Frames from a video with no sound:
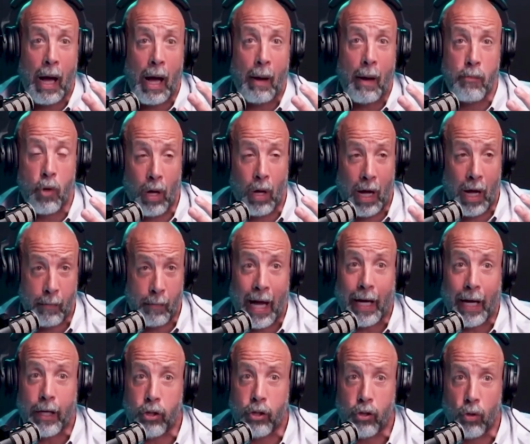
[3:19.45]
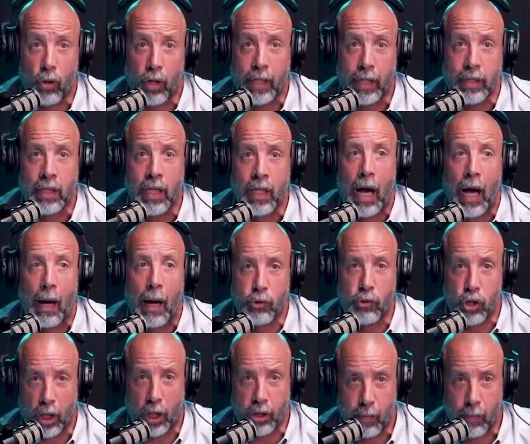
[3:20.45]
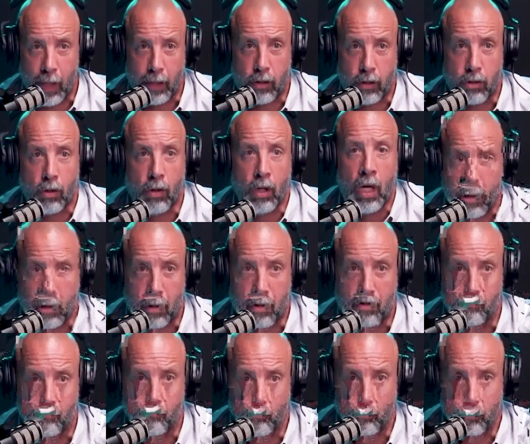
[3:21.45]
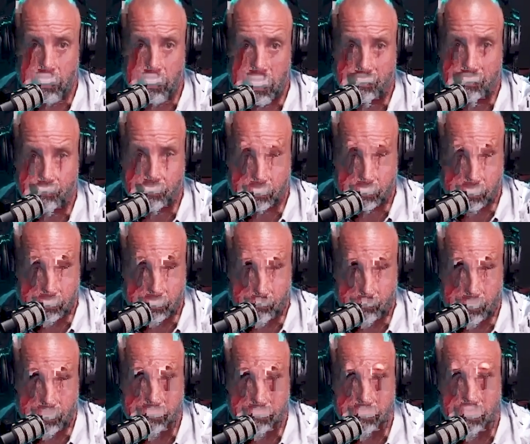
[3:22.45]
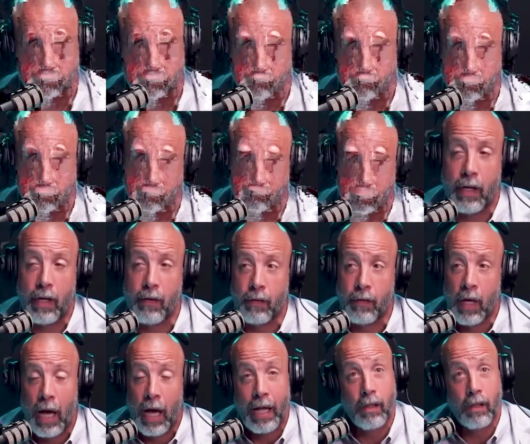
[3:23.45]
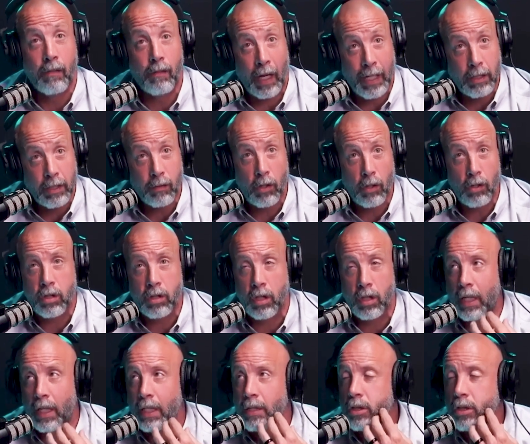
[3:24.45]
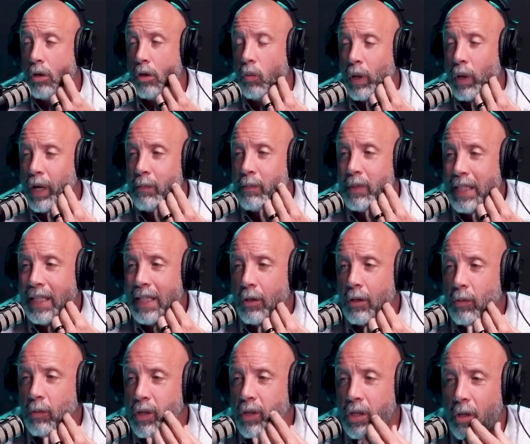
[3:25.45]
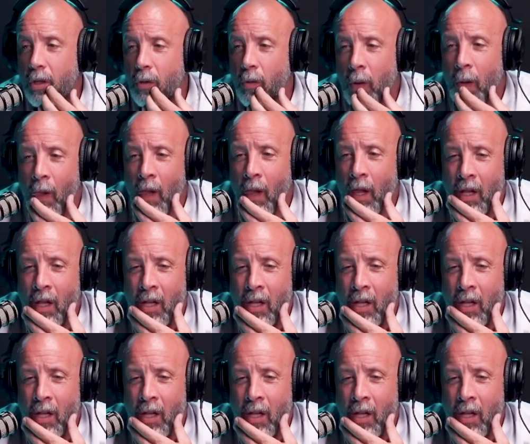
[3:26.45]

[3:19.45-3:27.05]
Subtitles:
I'm not curious. I'm judgmental, and your logic doesn't make sense to me. And vice versa. And so when I'm dealing with you,